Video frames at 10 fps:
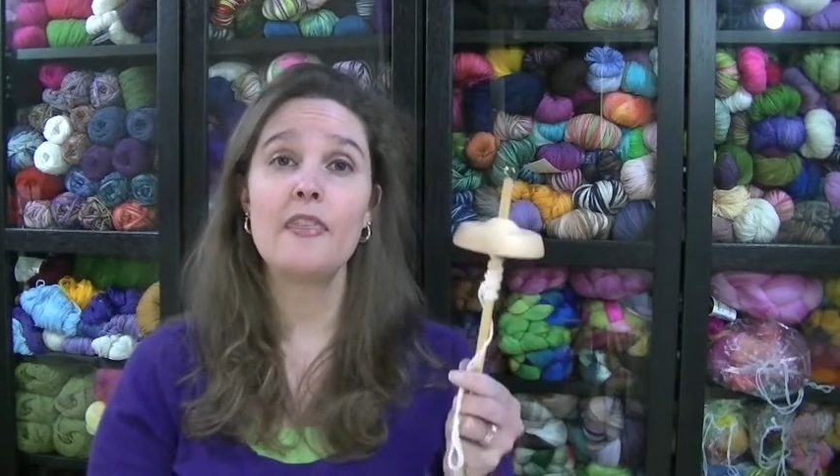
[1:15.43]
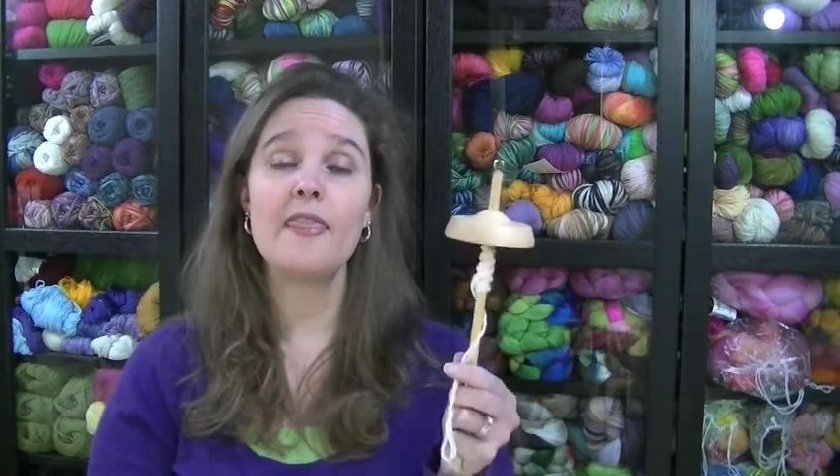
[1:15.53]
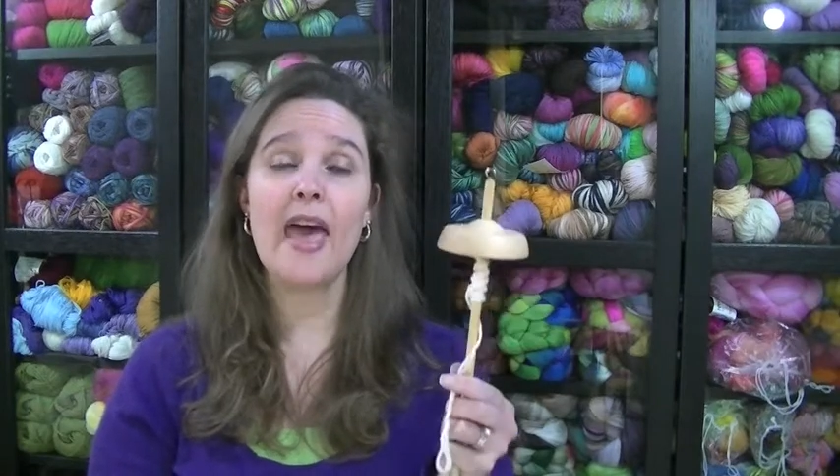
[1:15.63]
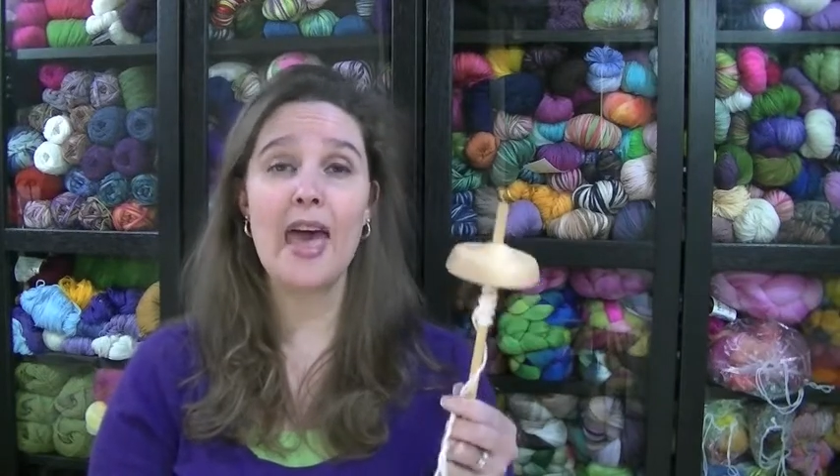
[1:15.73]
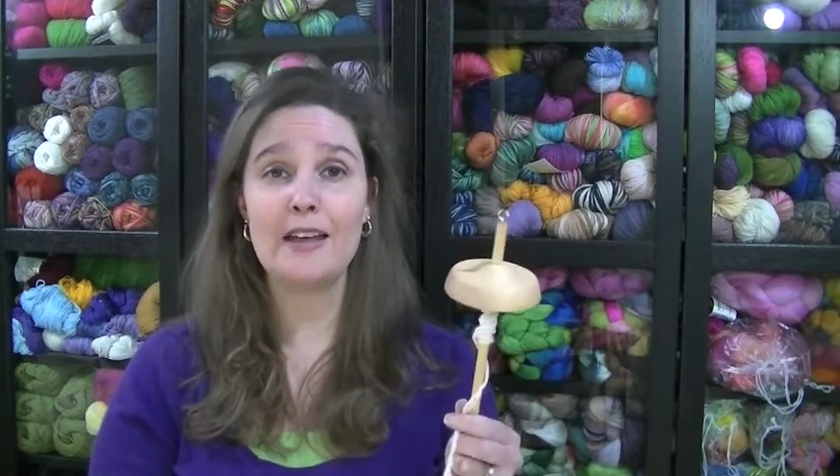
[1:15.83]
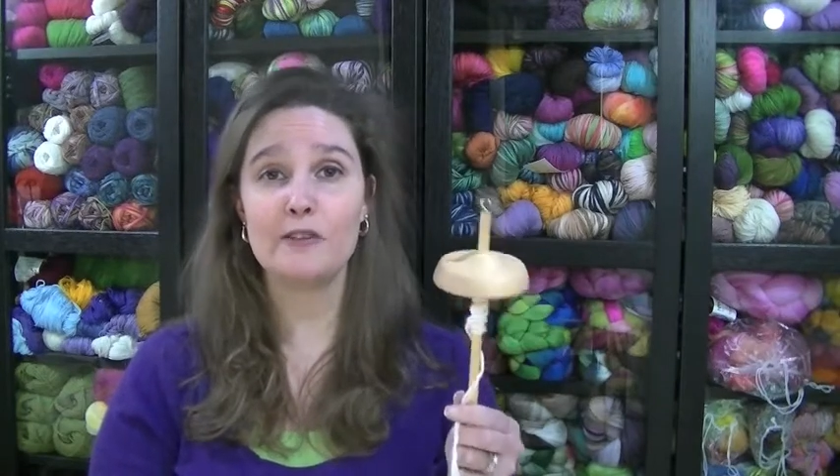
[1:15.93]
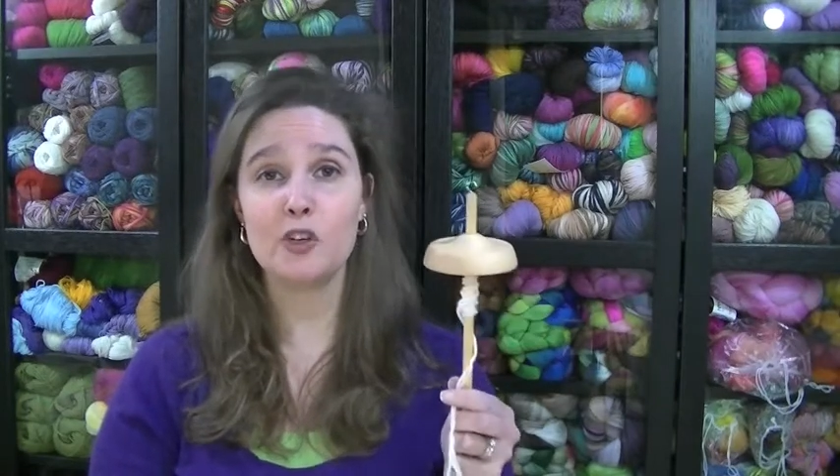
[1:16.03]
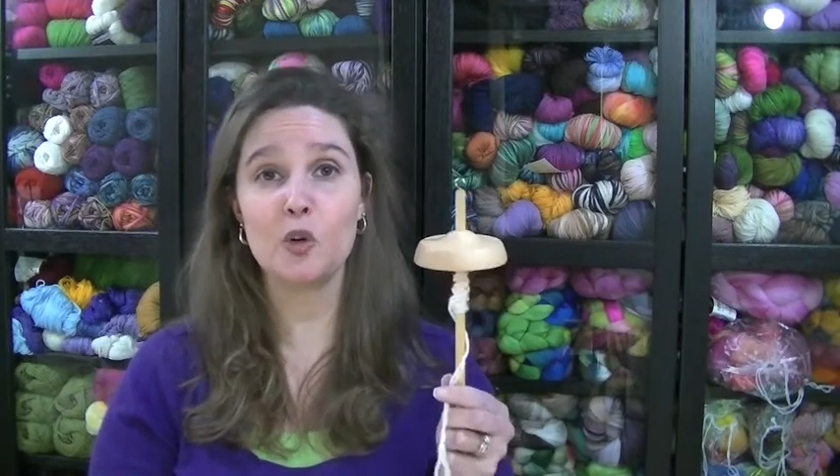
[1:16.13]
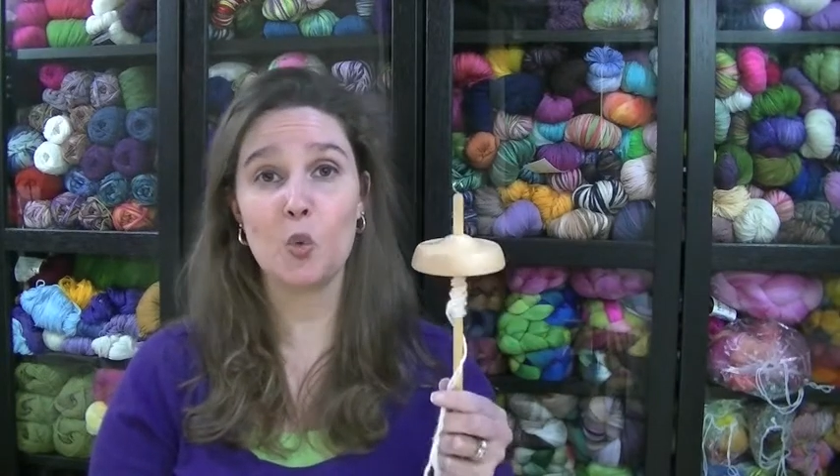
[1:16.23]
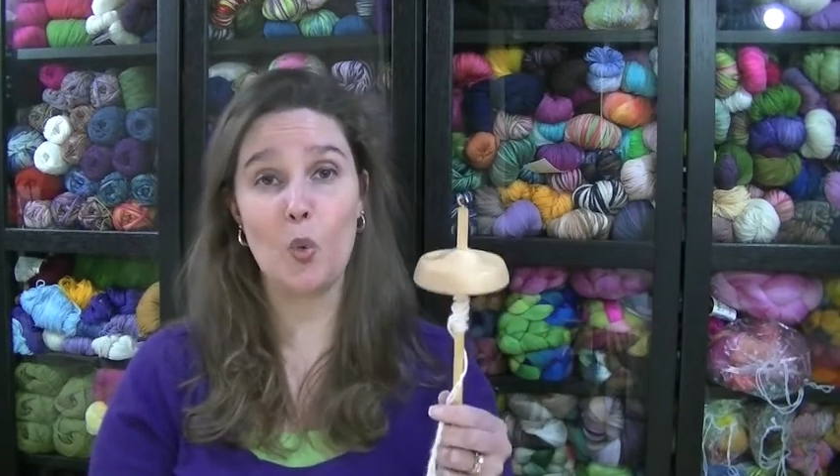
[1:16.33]
the
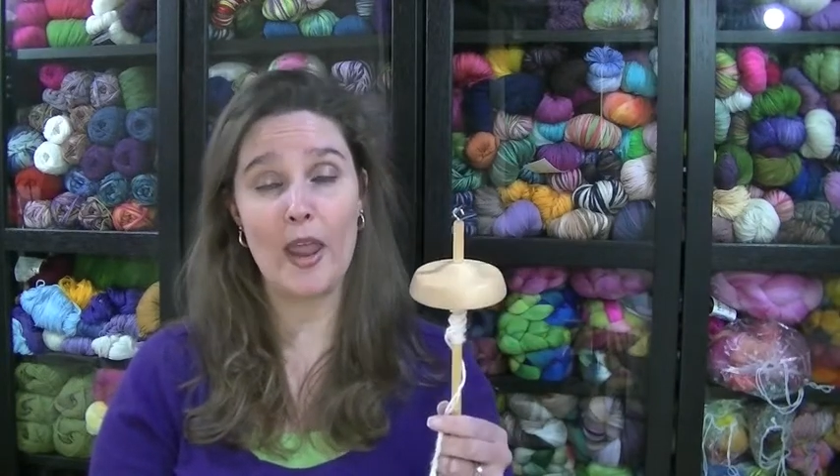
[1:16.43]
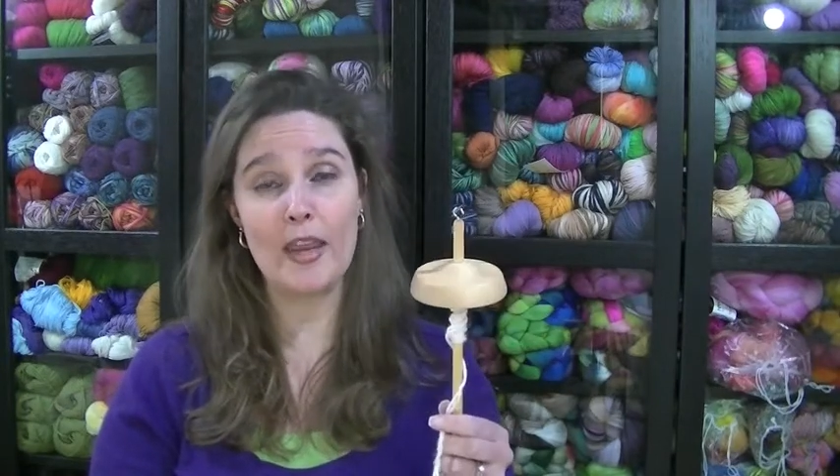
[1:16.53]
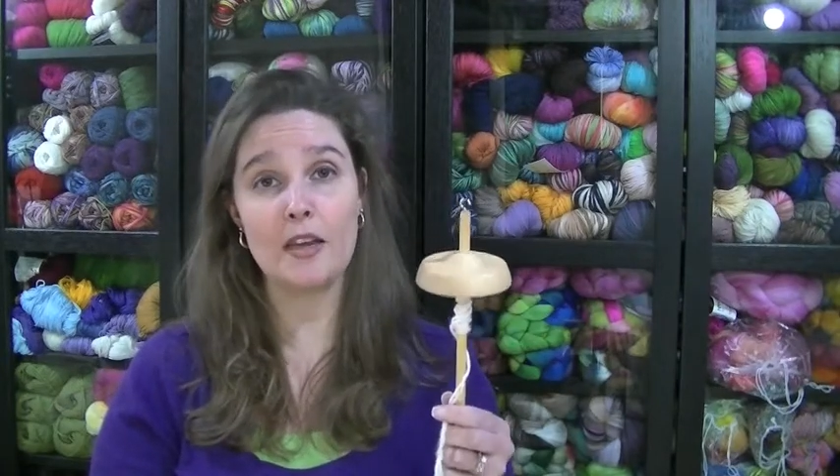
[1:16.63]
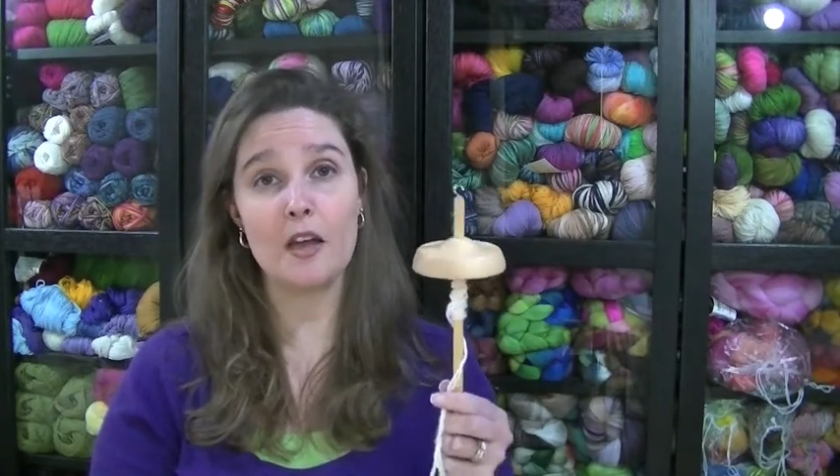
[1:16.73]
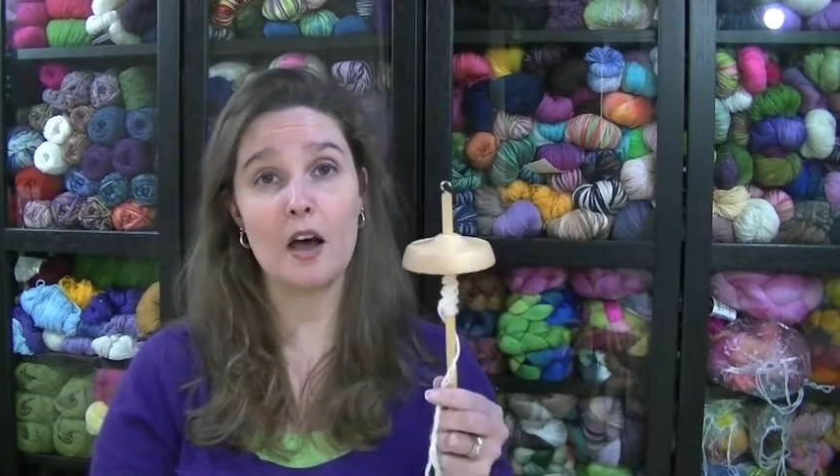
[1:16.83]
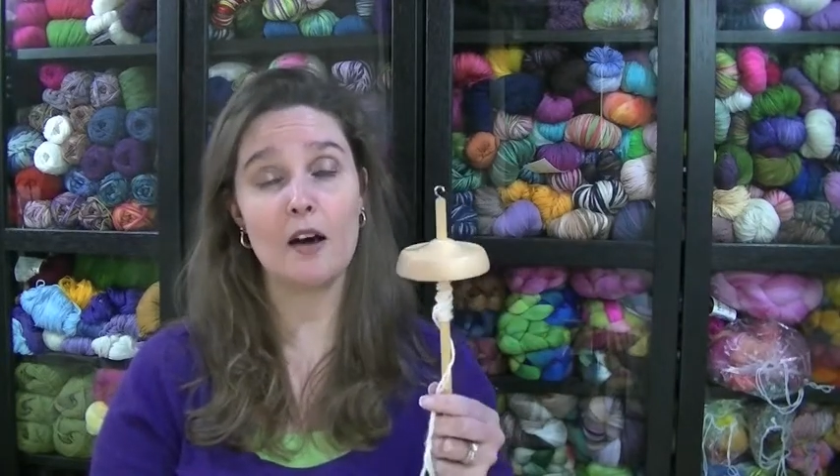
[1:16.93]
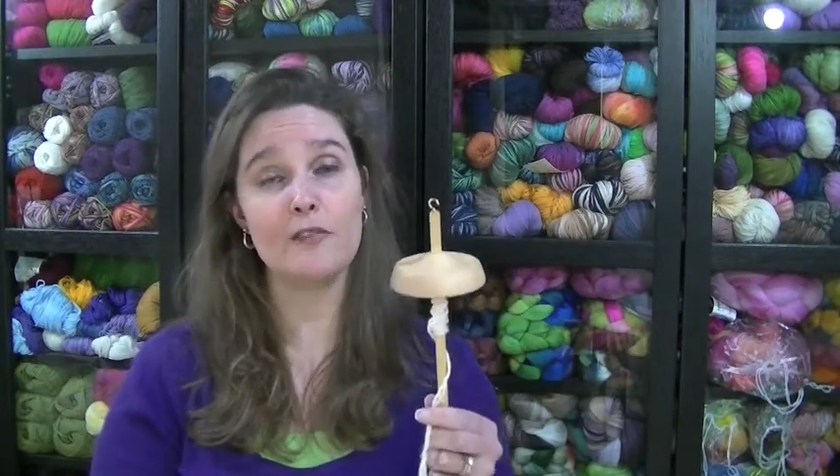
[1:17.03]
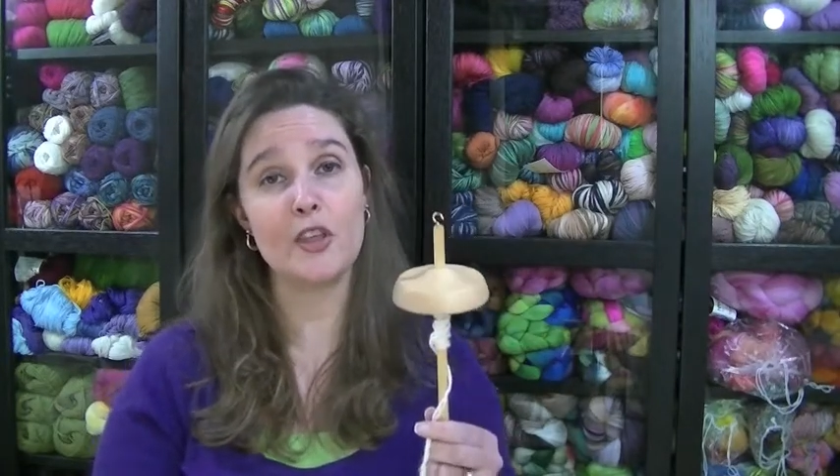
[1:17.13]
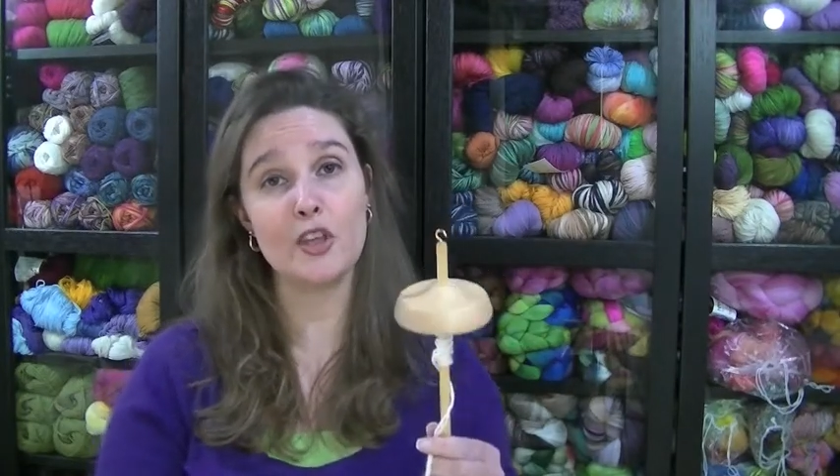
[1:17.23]
heavier weight of the